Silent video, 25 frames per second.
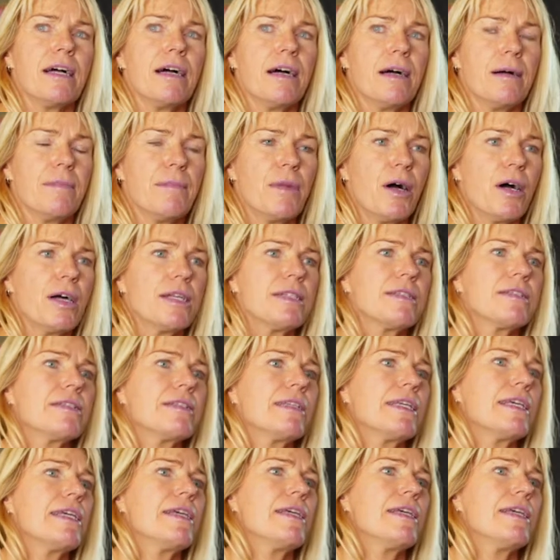I
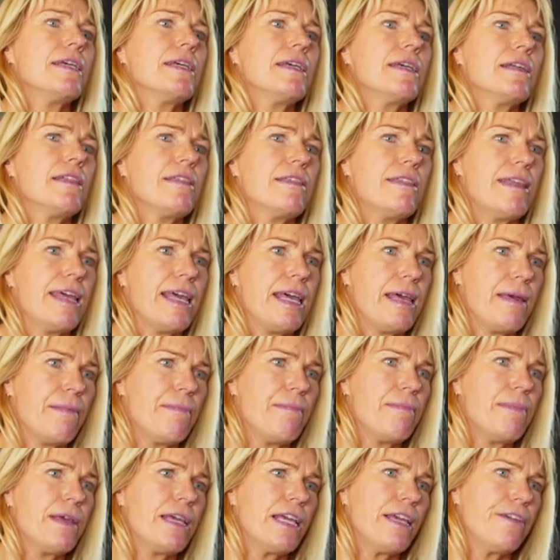see
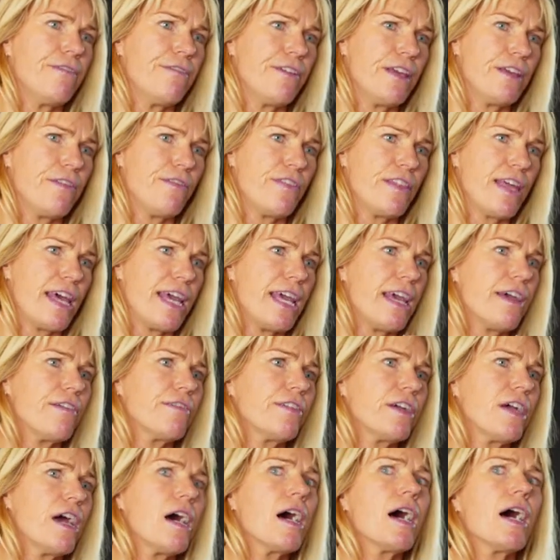them, if they
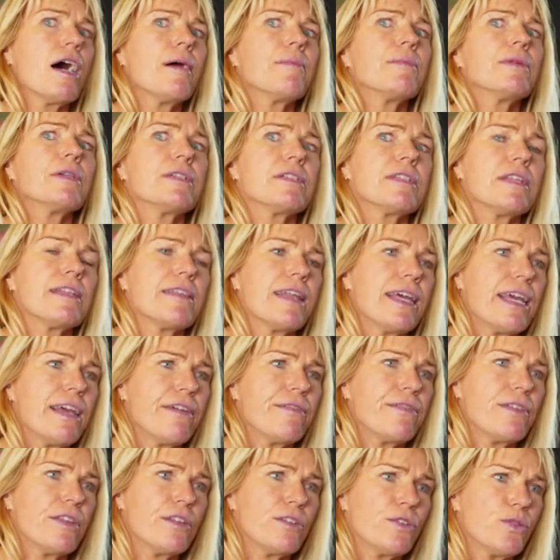have calmness and they
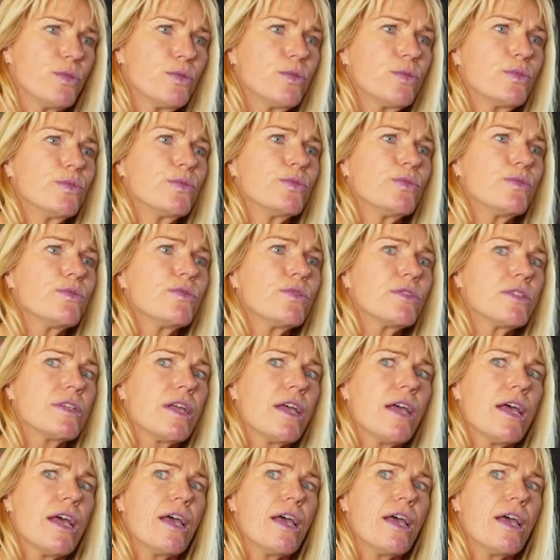have the tools,